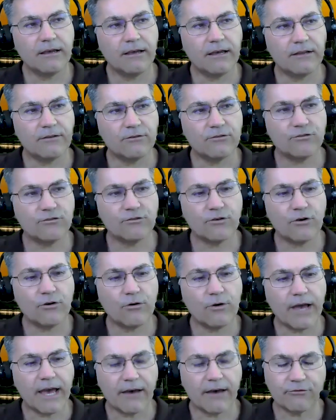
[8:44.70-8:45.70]
And
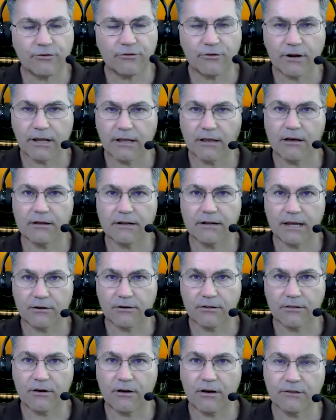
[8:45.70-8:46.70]
so after I got
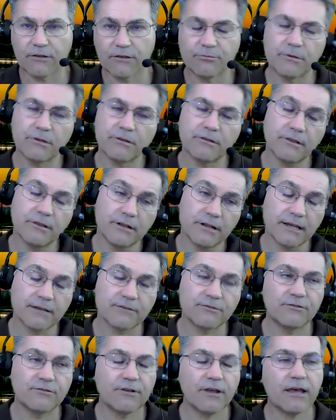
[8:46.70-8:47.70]
out of the hospital the
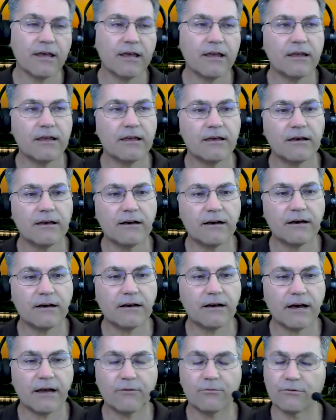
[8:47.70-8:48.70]
next day,
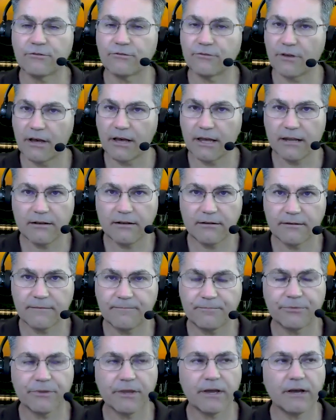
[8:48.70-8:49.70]
I resigned.
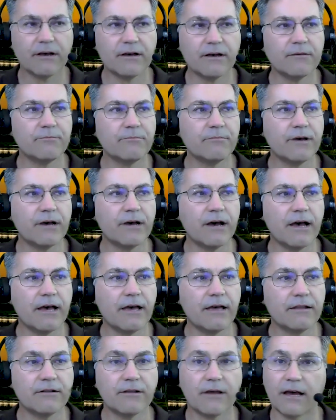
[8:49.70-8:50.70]

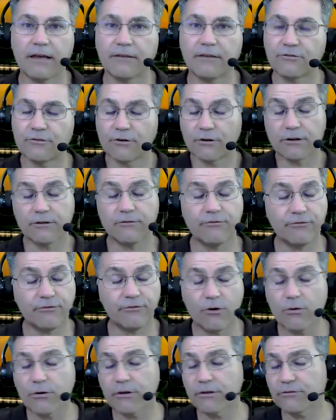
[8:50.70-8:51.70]
And I started
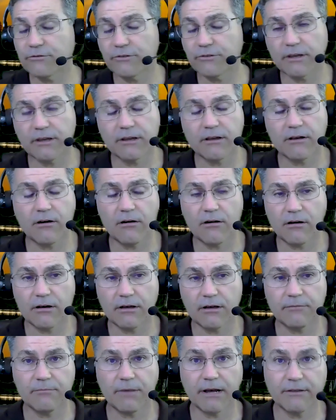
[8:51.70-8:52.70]
focusing
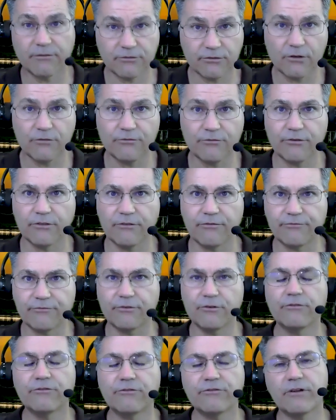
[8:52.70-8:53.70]
on myself for the
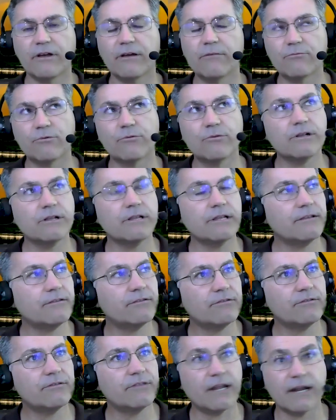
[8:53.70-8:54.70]
first time,
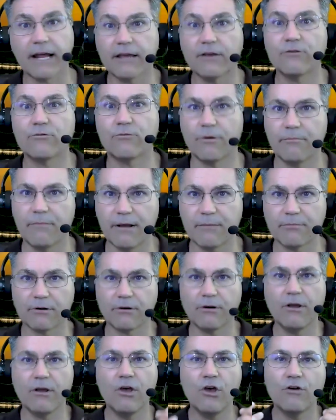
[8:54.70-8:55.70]
really, that I could
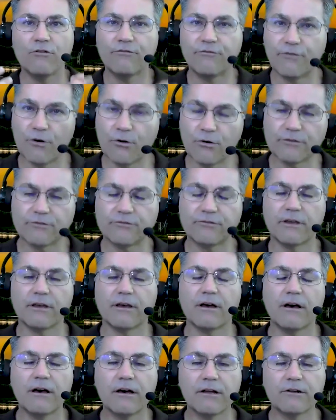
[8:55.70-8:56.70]
remember, focusing
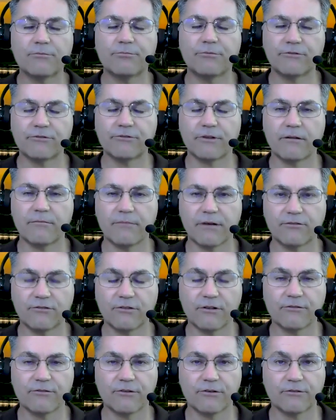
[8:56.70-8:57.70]
100% on
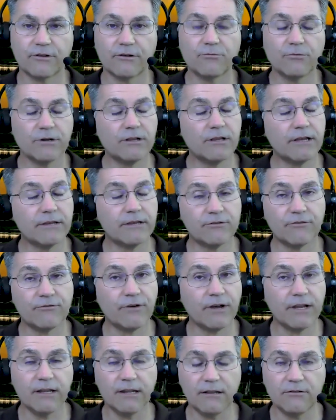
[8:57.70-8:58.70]
myself, because I realized
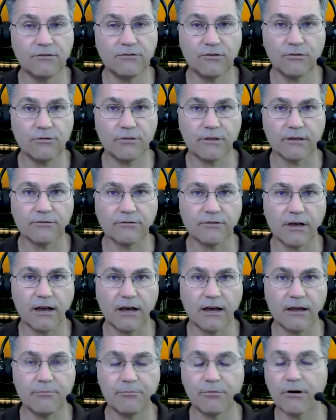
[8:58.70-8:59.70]
if I didn't do this,
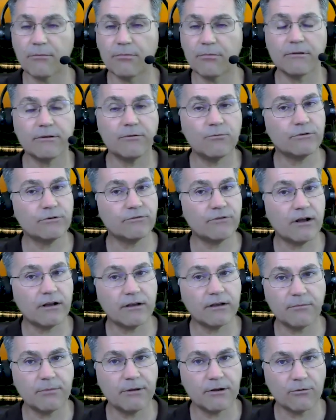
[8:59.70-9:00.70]
I probably was
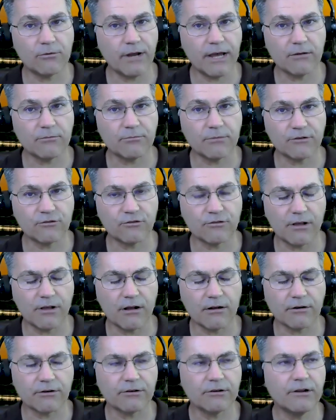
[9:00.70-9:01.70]
not going to be around much
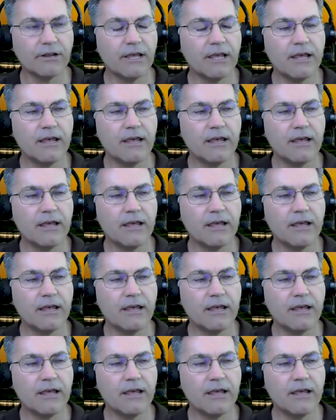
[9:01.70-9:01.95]
longer.